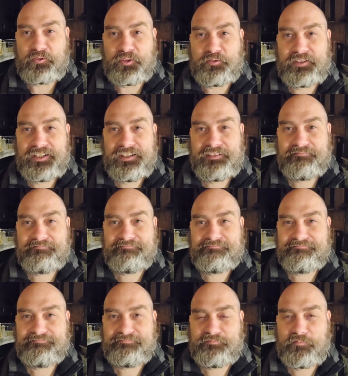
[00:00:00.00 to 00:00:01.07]
tutti.
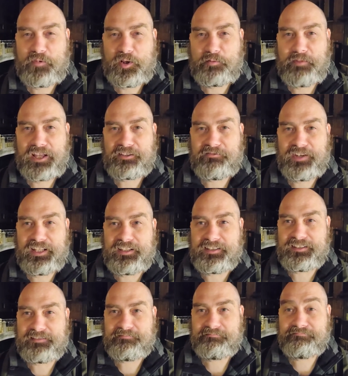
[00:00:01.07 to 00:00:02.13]
Welcome back to
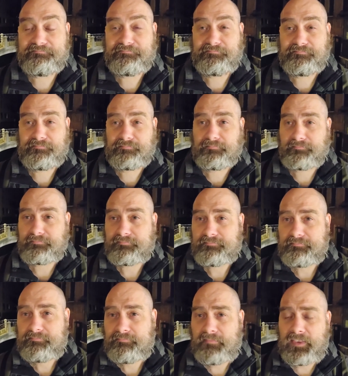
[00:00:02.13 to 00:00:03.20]
Venice.
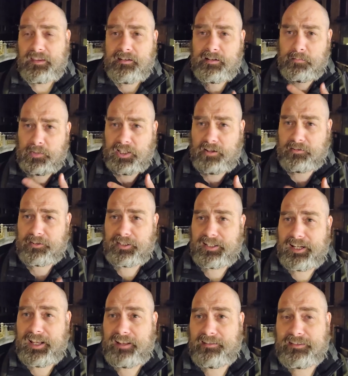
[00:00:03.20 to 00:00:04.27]
I'm along the
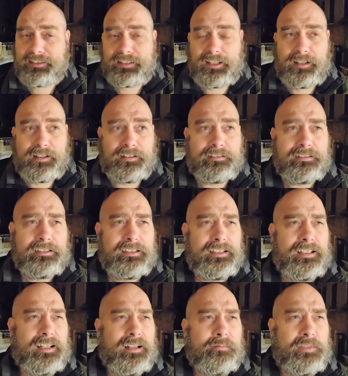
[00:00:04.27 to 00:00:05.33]
canals.
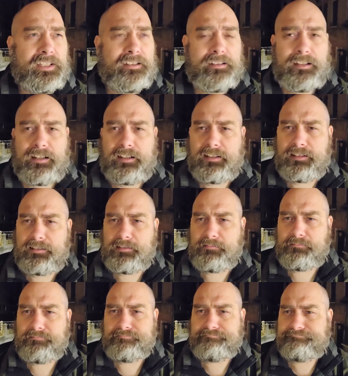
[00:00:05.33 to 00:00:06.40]
I'm in
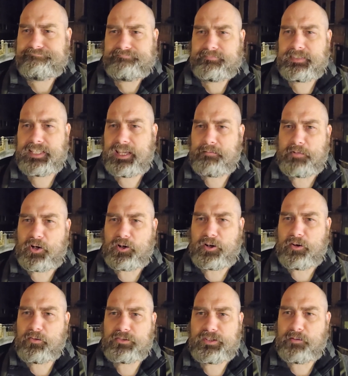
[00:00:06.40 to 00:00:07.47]
San
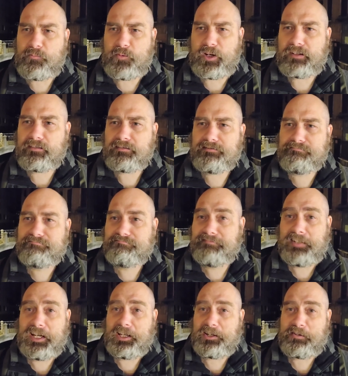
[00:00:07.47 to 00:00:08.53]
Marco somewhere.
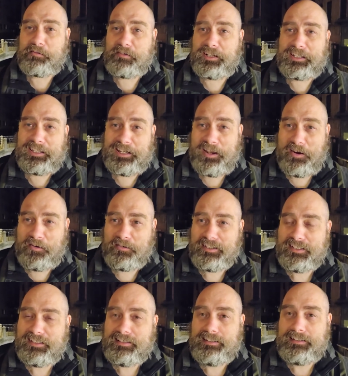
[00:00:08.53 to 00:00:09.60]
I don't really know.
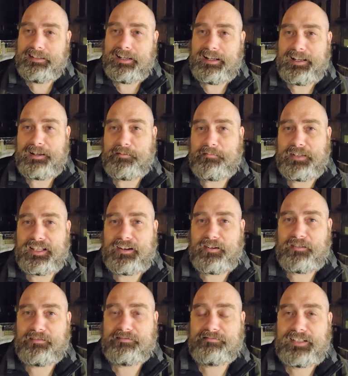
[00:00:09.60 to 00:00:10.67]
I'm a
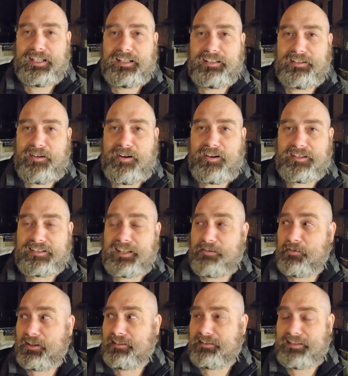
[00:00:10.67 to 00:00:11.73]
little lost. I
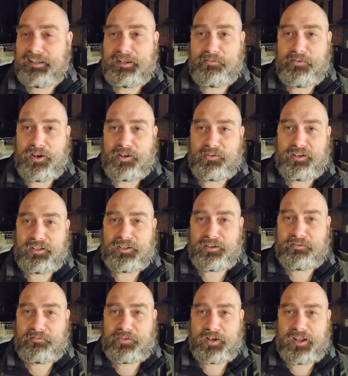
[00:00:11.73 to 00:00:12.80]
went wandering
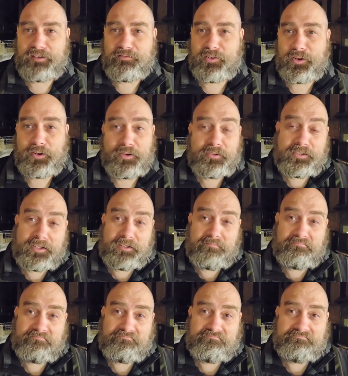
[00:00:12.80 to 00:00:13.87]
looking for night photos
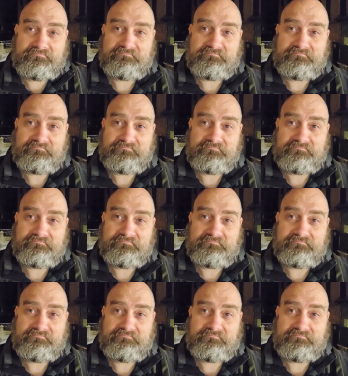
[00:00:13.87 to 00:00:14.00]
and,